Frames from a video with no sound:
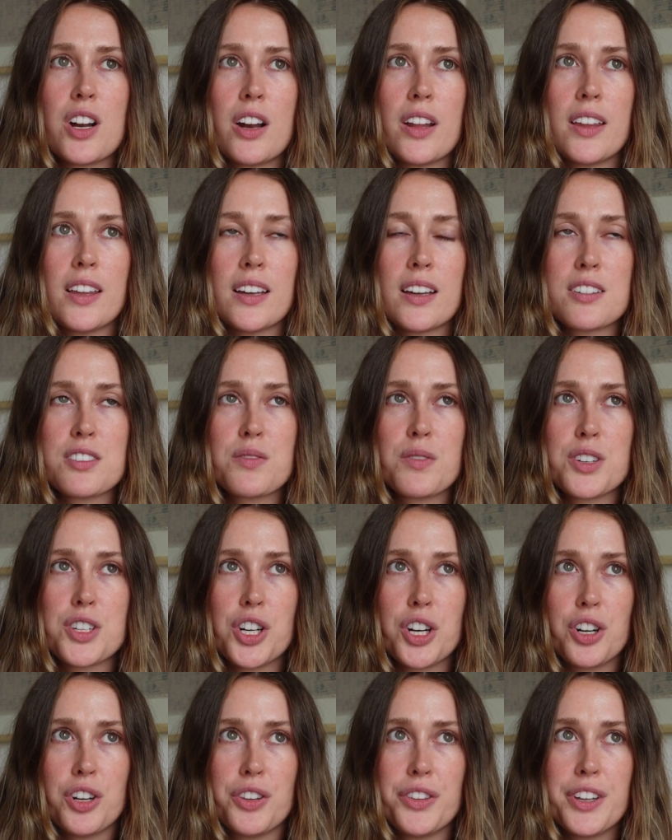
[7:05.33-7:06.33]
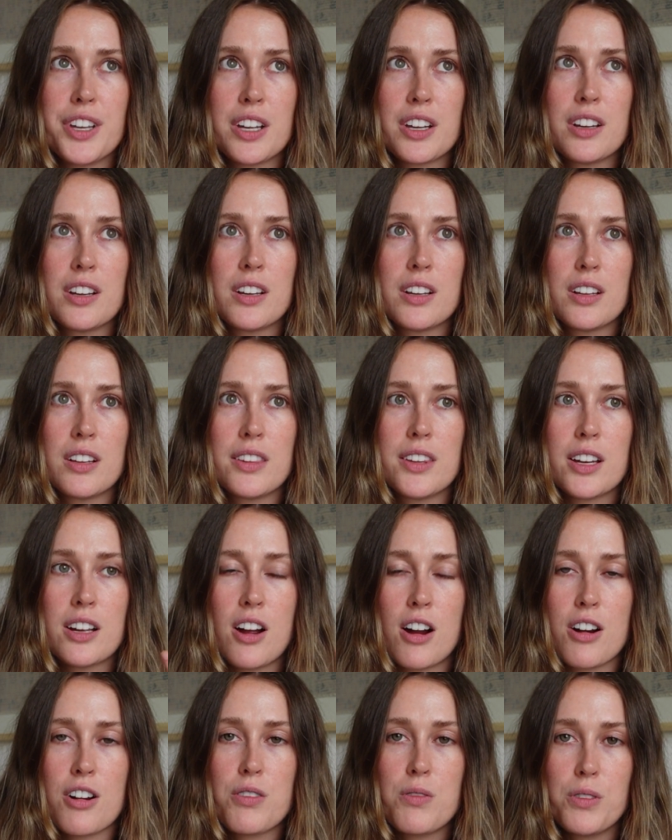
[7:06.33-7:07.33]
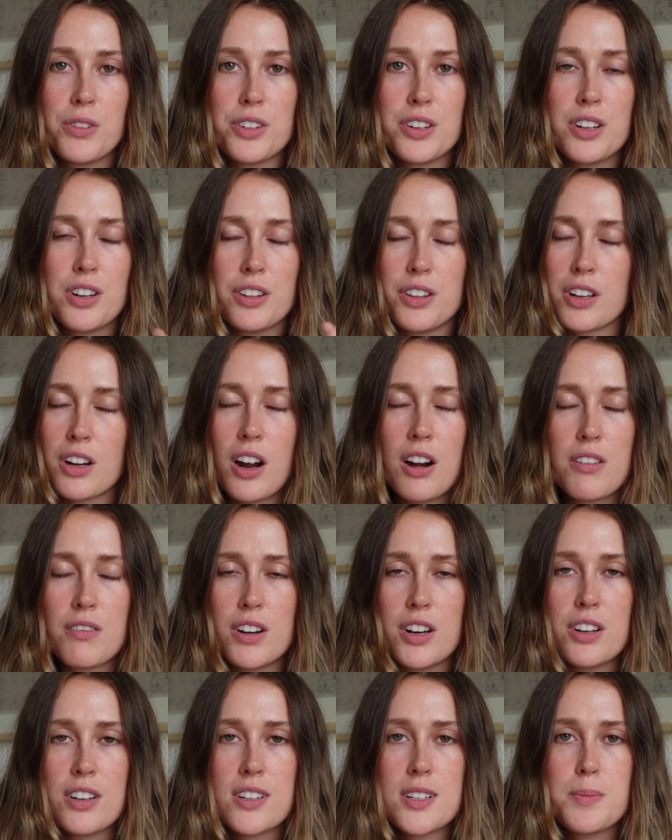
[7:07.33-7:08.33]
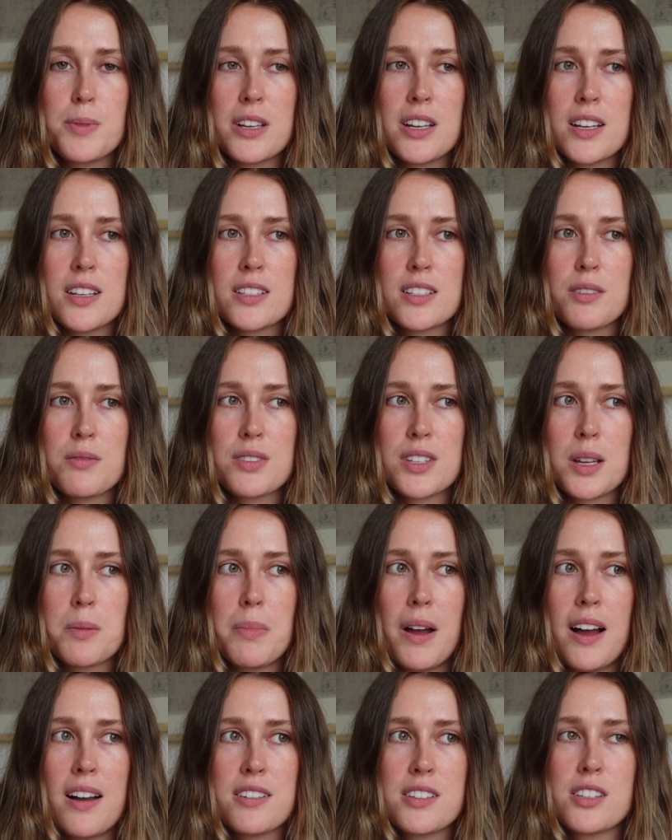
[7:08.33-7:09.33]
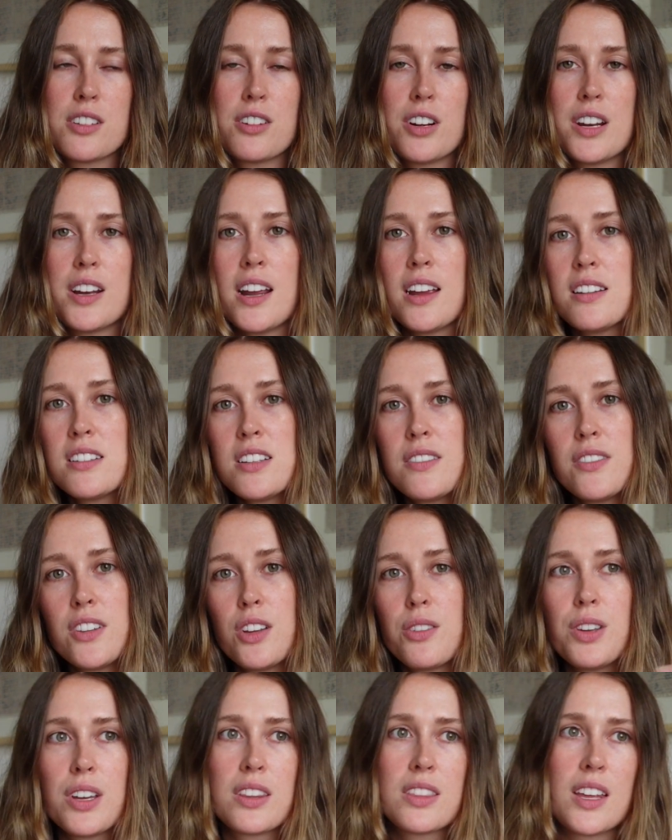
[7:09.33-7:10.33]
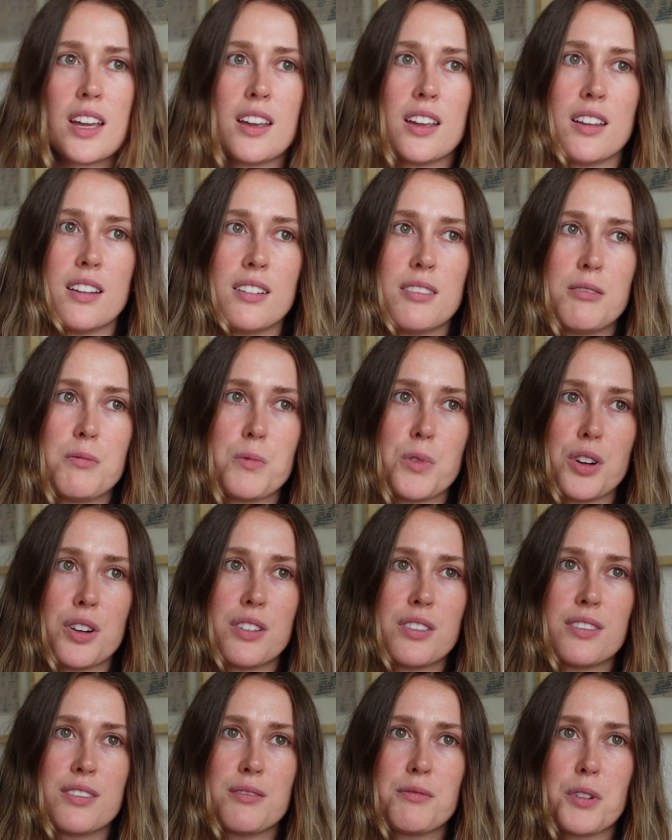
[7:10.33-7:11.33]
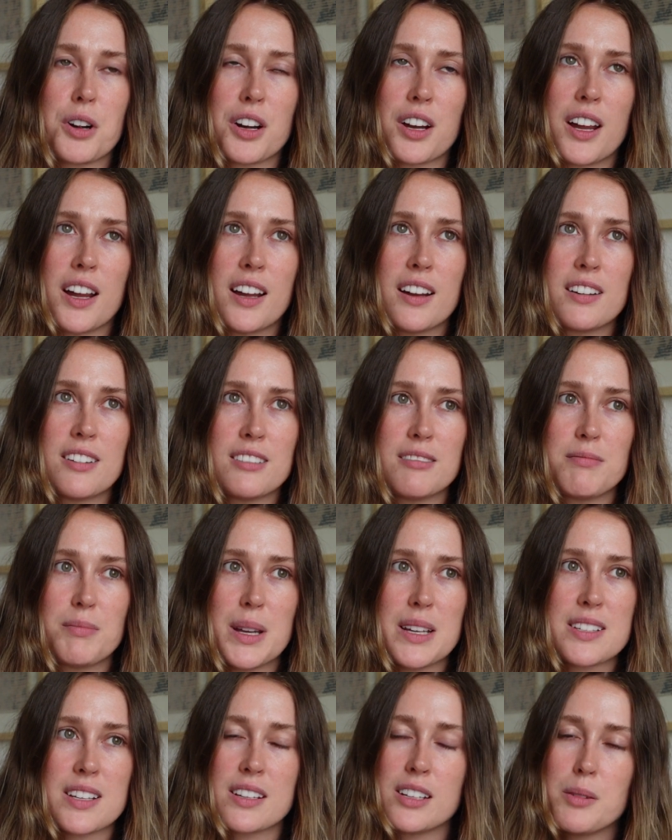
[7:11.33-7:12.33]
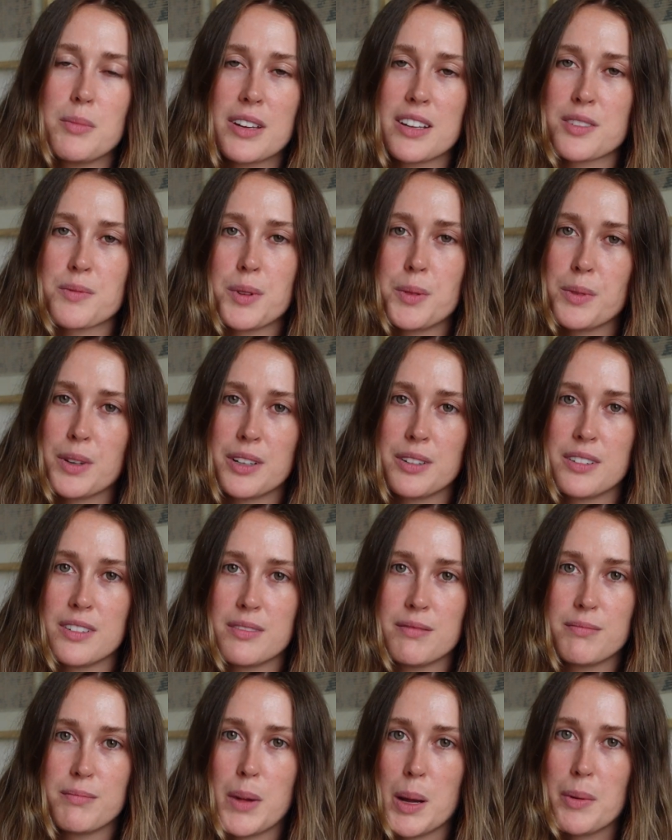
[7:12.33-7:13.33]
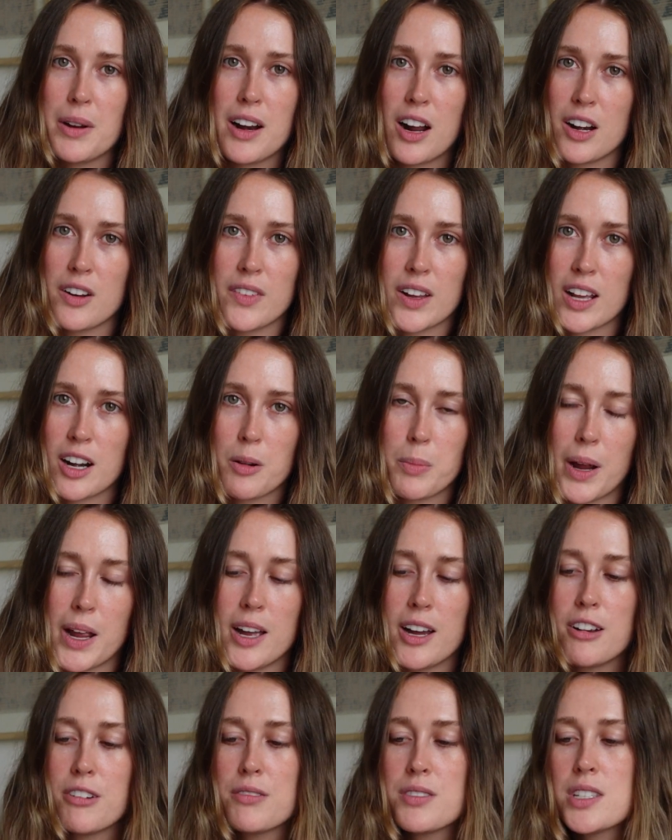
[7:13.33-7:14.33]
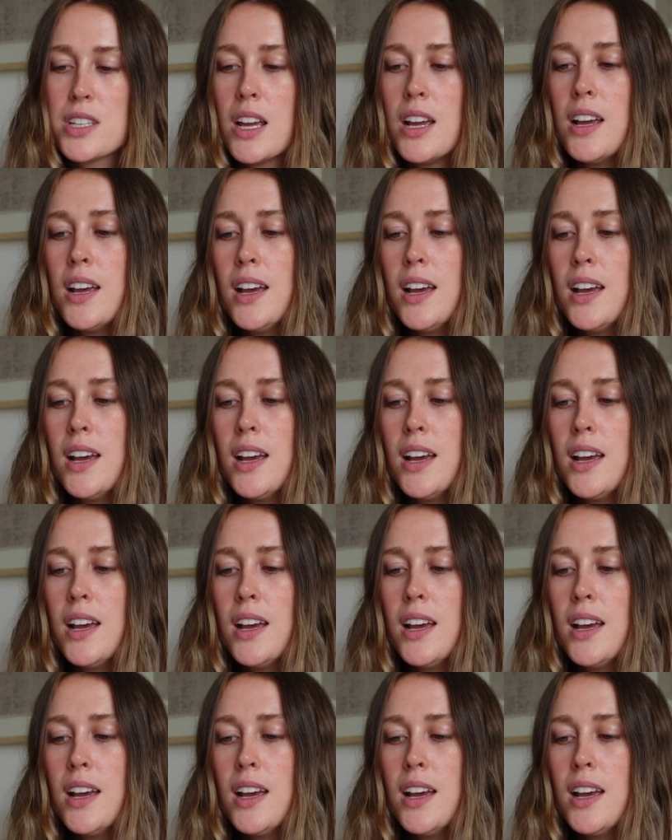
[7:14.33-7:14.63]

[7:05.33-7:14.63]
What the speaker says: not letting us return the card holder or the card readers because it was like past 30 days, even though like they weren't working, basically, because we would maybe not even get our payouts.